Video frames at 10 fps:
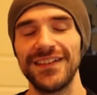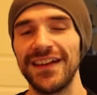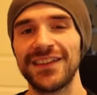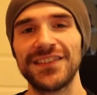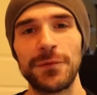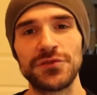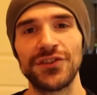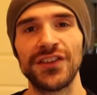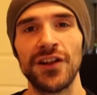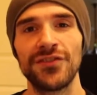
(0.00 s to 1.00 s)
accept
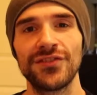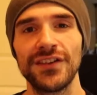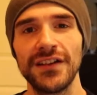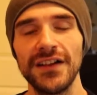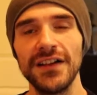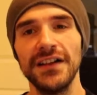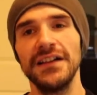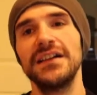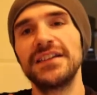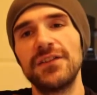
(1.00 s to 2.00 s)
yourself.
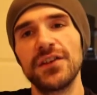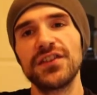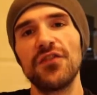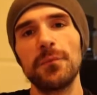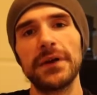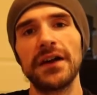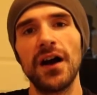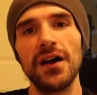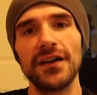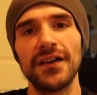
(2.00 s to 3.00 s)
Give yourself a big
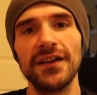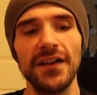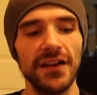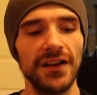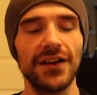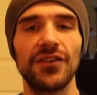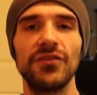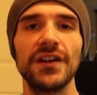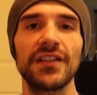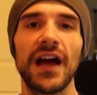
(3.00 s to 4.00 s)
hug.
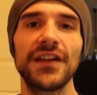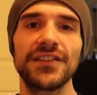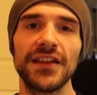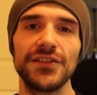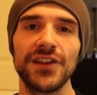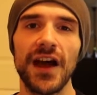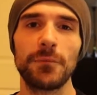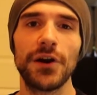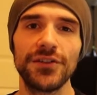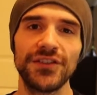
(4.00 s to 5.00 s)
Realize that you're
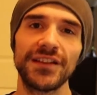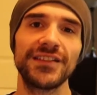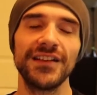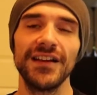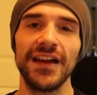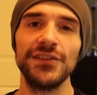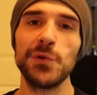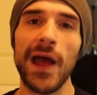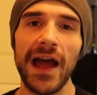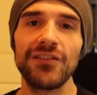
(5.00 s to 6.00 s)
not perfect and
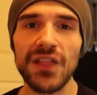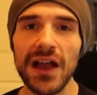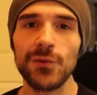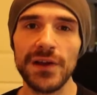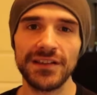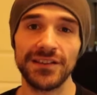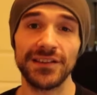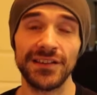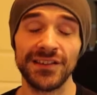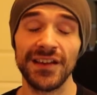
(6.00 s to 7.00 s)
you have a lot of
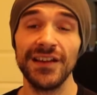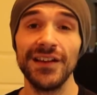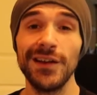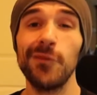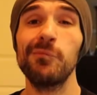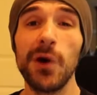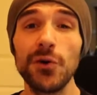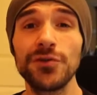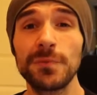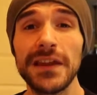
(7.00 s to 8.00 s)
weaknesses.
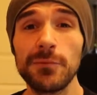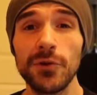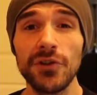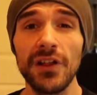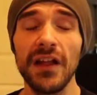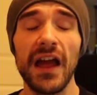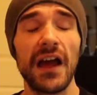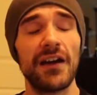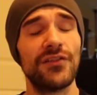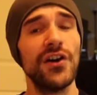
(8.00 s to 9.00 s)
Most people
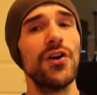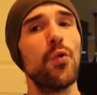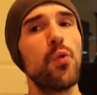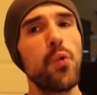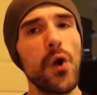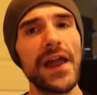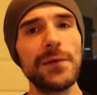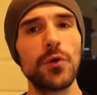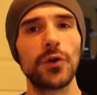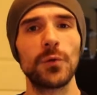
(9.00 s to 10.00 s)
have way
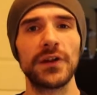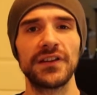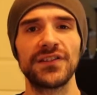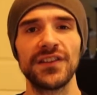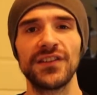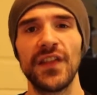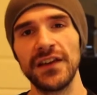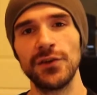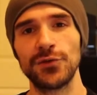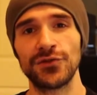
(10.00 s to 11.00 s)
more weaknesses than they
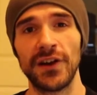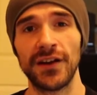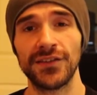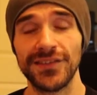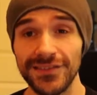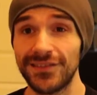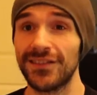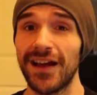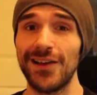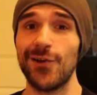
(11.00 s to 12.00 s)
do strengths.
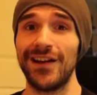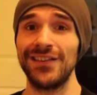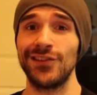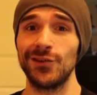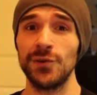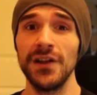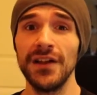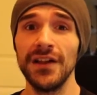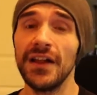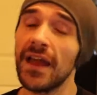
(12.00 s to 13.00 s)
I know I do.
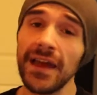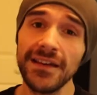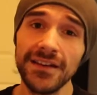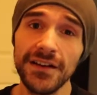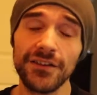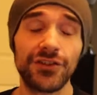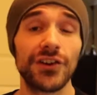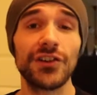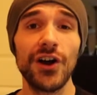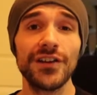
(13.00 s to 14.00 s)
And for
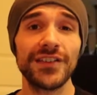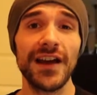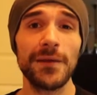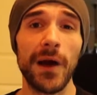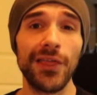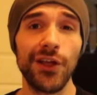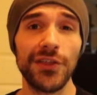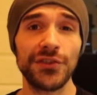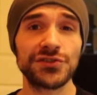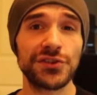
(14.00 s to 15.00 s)
a long time, I
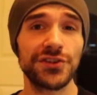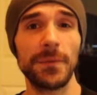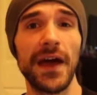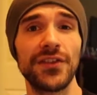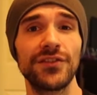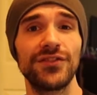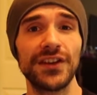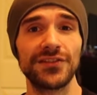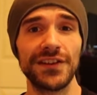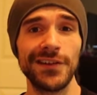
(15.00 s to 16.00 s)
thought the surest path to
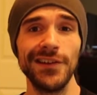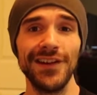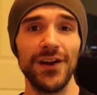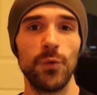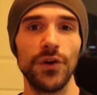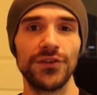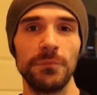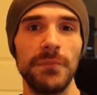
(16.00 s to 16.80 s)
victory was